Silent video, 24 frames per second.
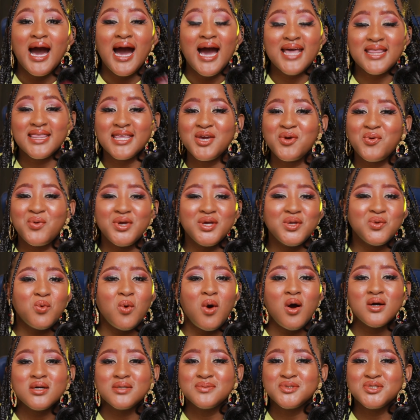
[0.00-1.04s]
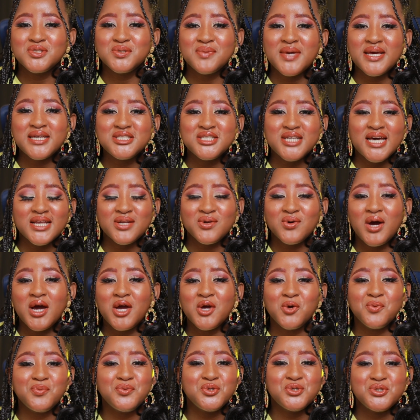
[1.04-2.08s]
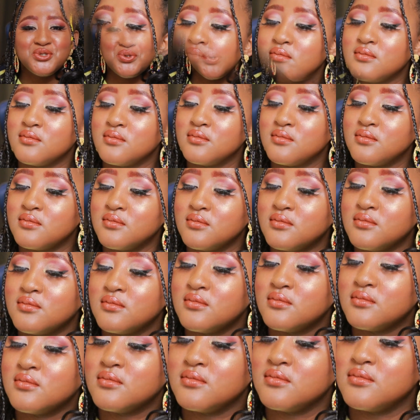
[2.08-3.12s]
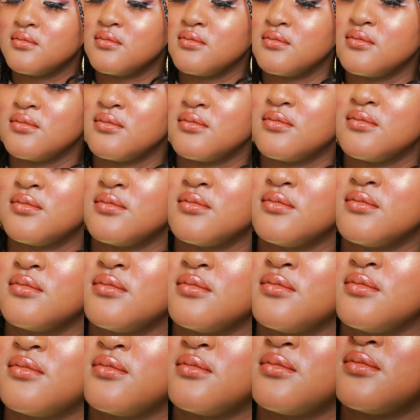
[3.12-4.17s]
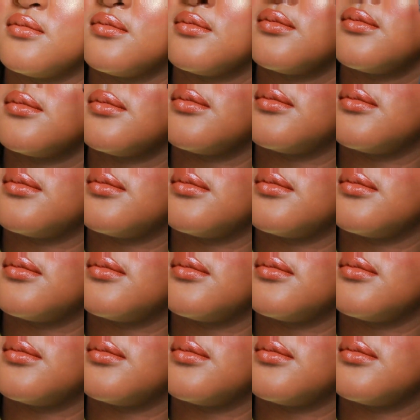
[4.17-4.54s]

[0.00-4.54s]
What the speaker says: Hi there queen, welcome to my channel. I hope you're doing good. In this video I'm going to show you how to do these